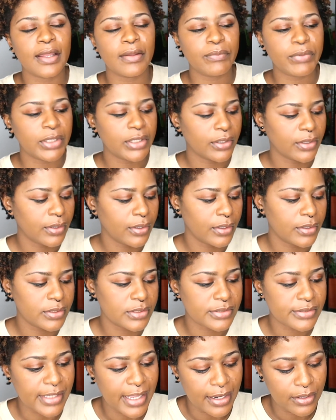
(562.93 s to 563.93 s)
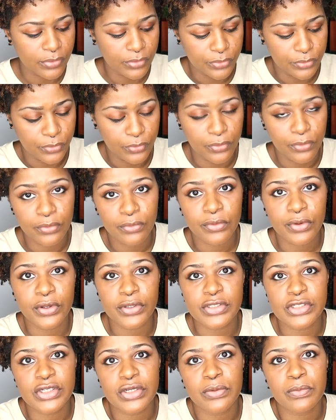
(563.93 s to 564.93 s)
because I don't know,
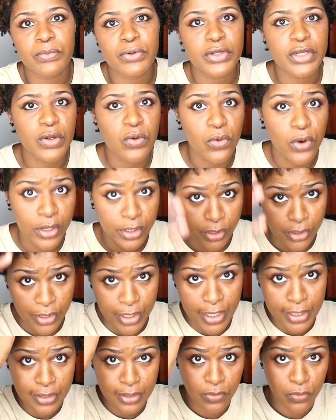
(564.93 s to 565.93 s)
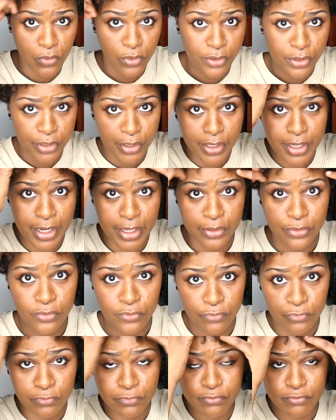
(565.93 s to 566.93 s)
because you're putting water and the water kind
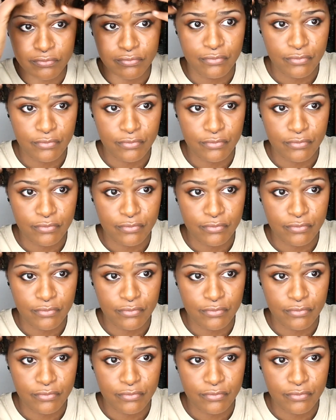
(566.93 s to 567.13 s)
of,